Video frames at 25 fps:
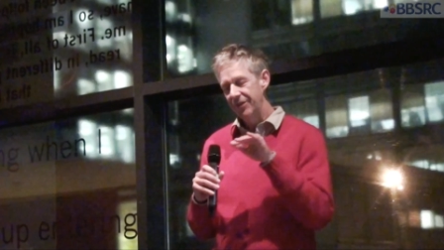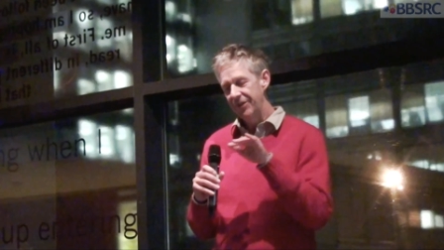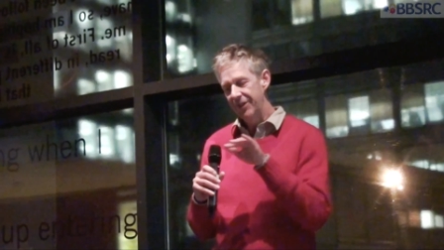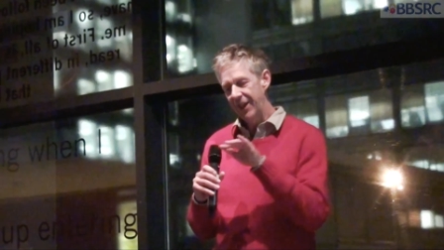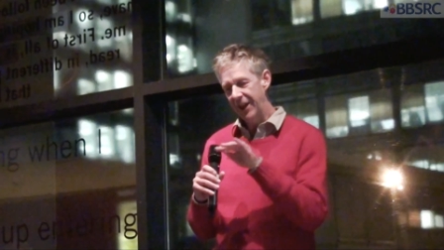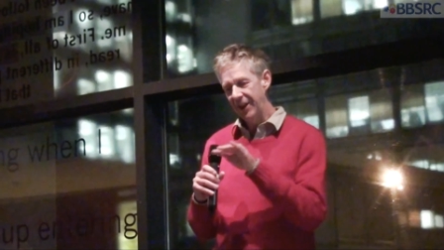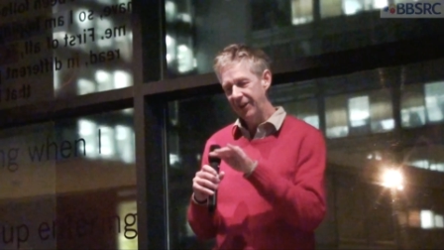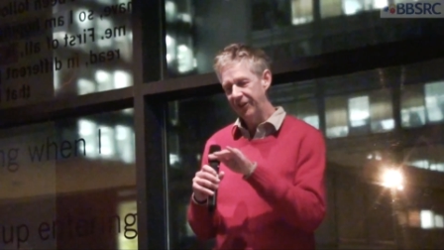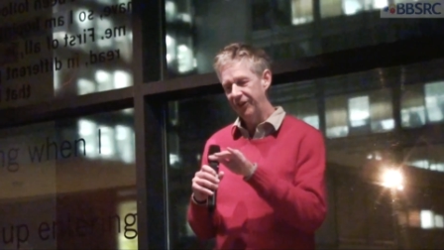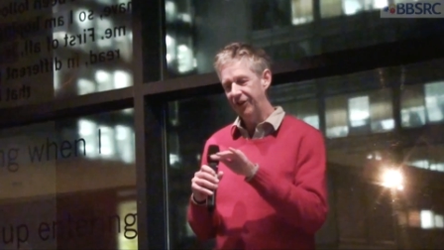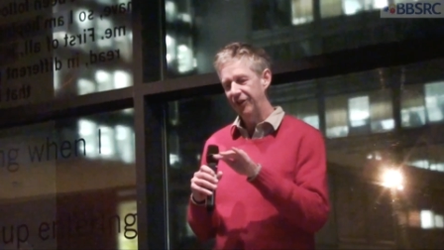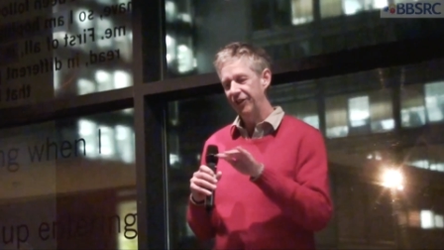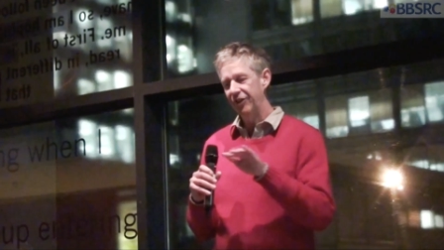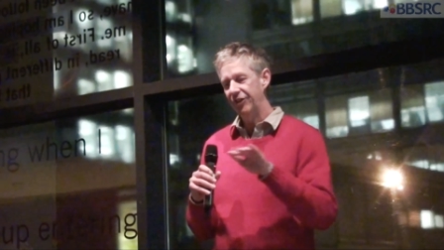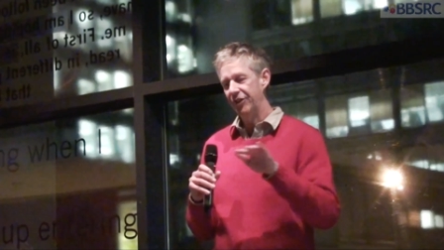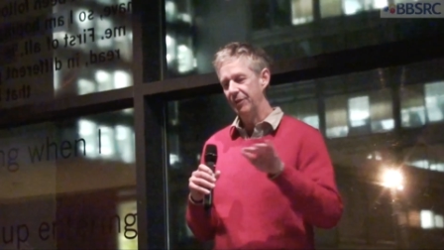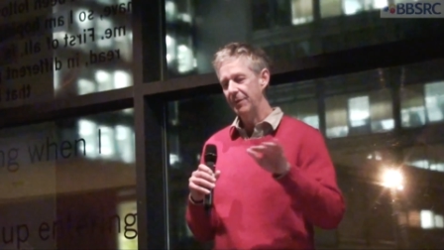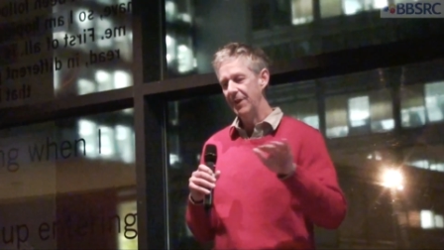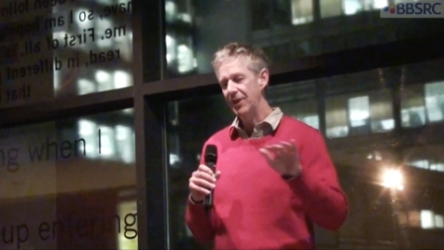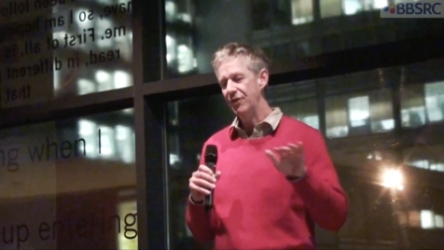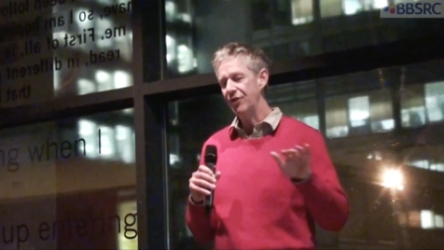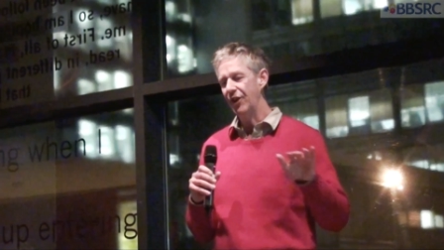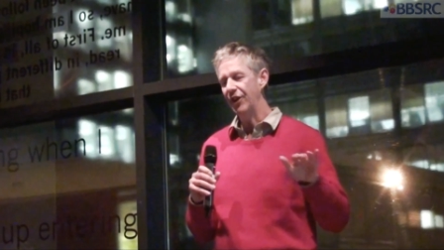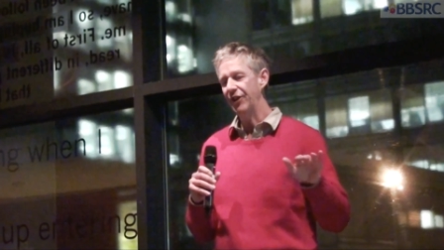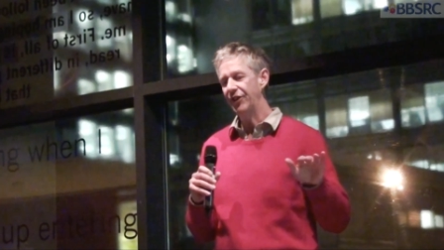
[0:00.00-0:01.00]
there's some
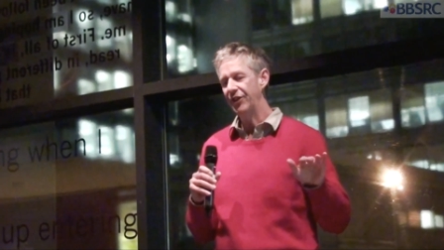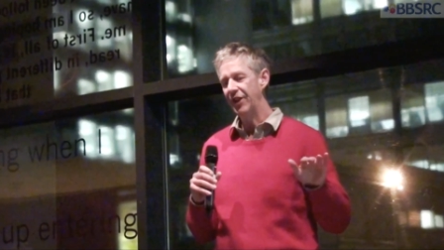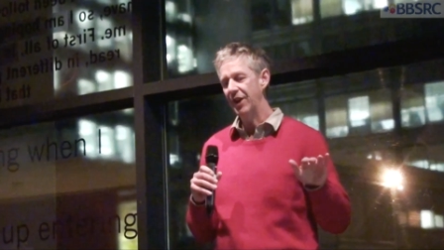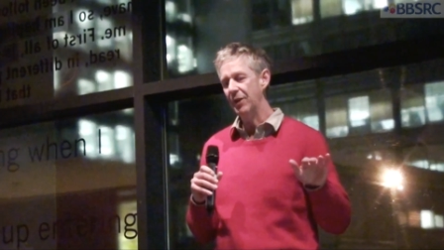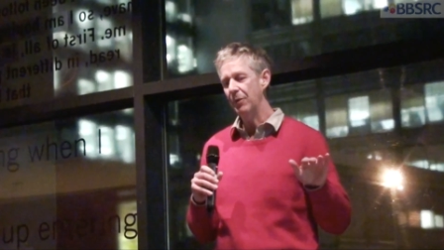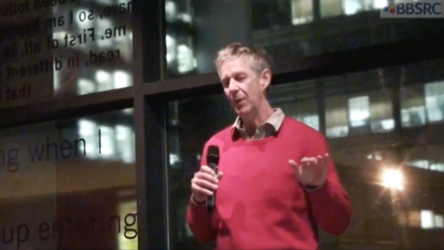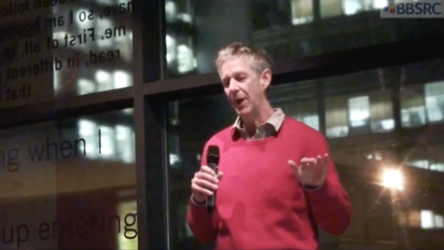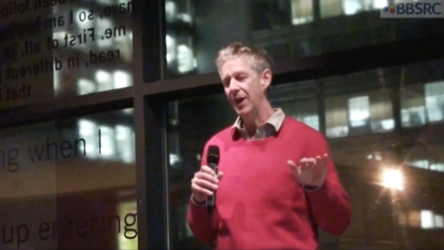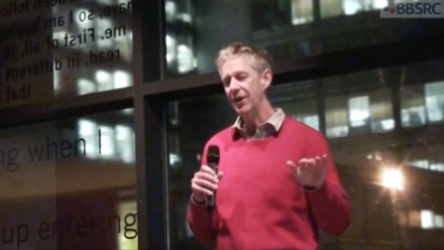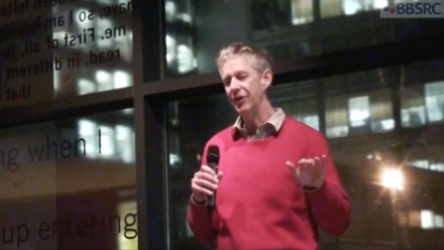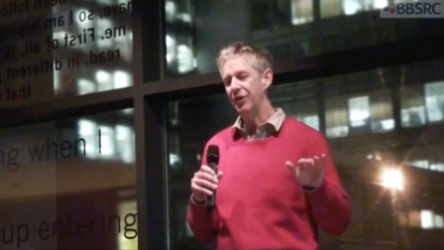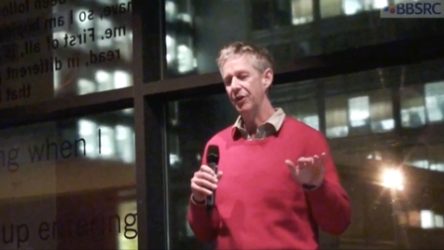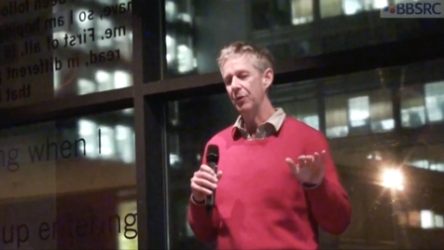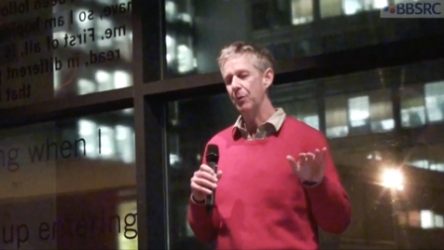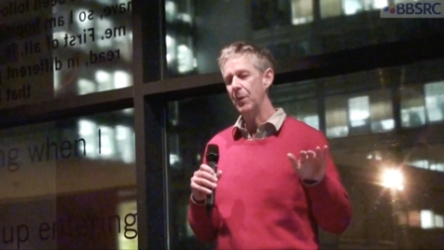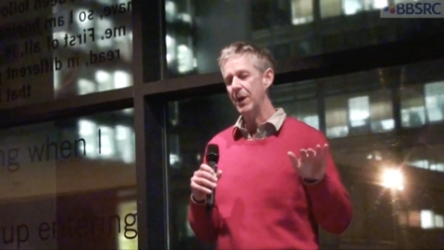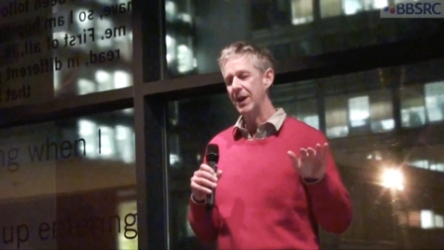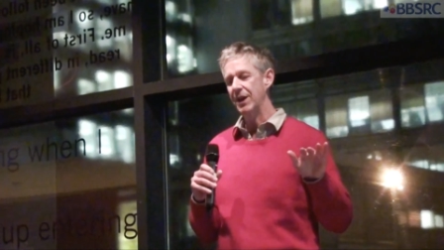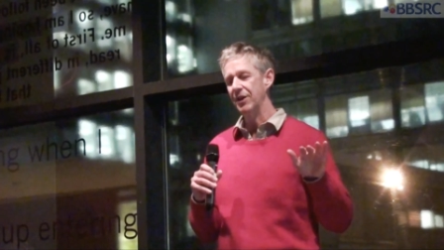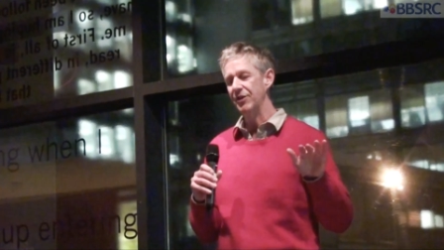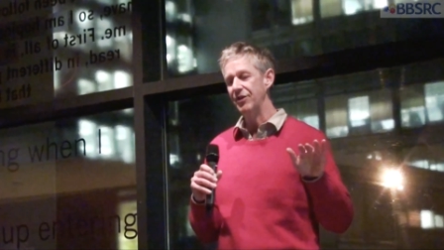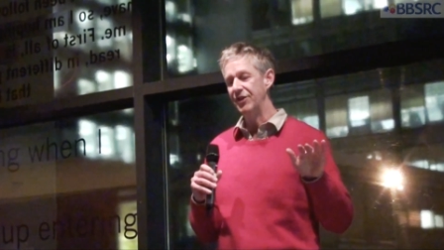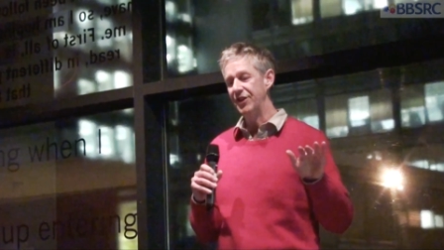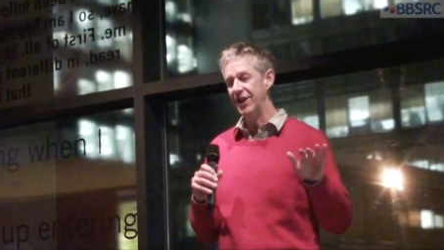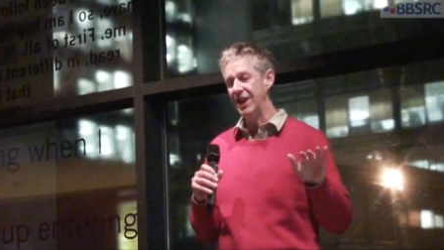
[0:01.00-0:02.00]
interesting ways that we can